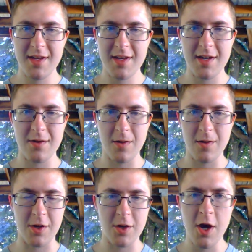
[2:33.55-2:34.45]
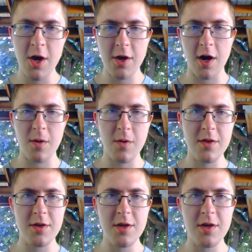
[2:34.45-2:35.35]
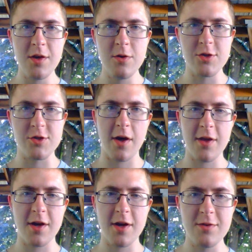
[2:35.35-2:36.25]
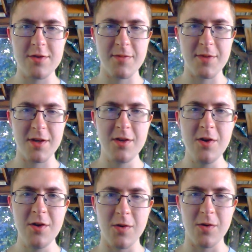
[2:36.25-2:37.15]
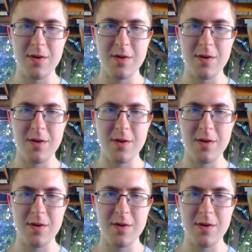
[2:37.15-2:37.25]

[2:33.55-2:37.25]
and they're like, yay, they got rid of the EU, so now they can do something new.